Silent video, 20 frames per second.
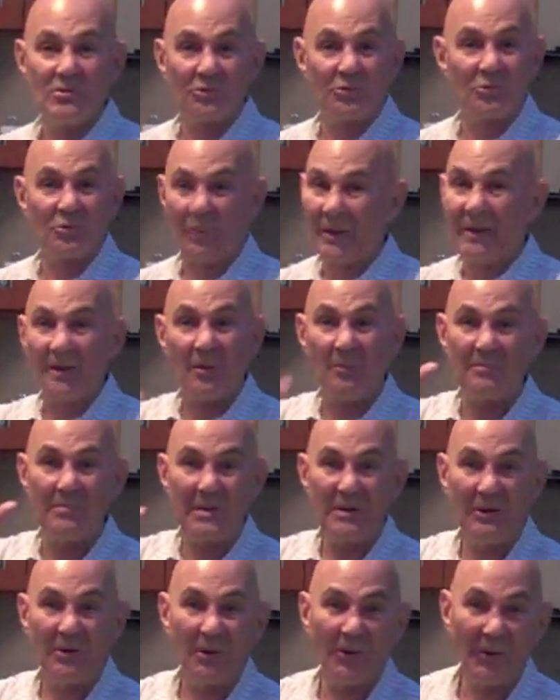drink a
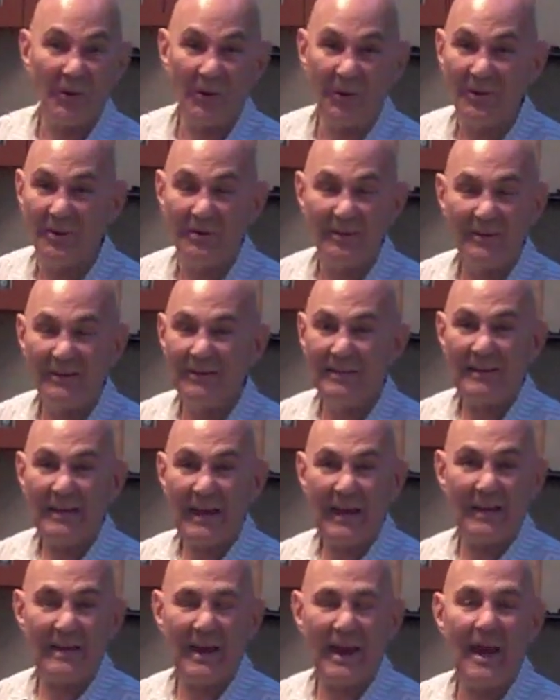beer,
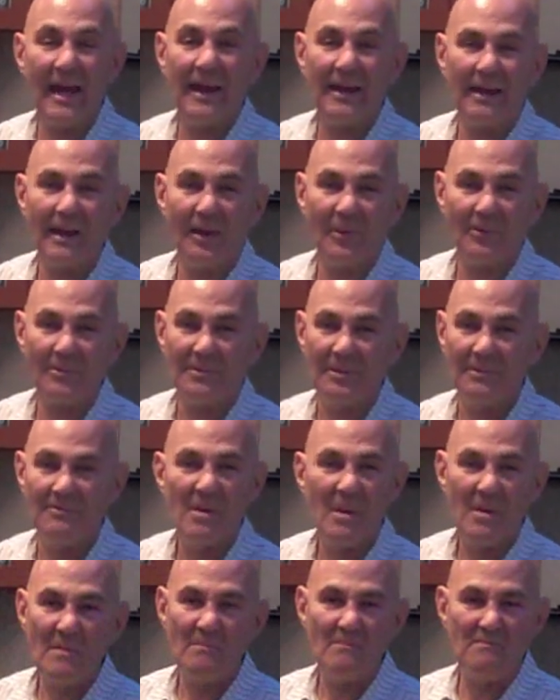and hang out.
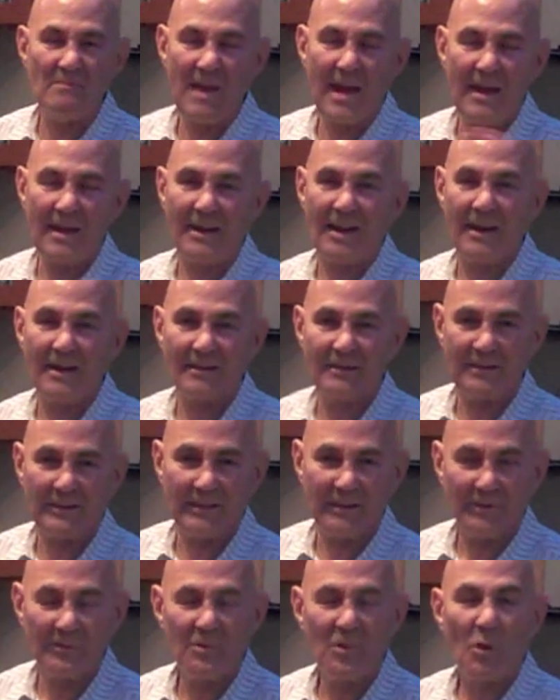Bad idea.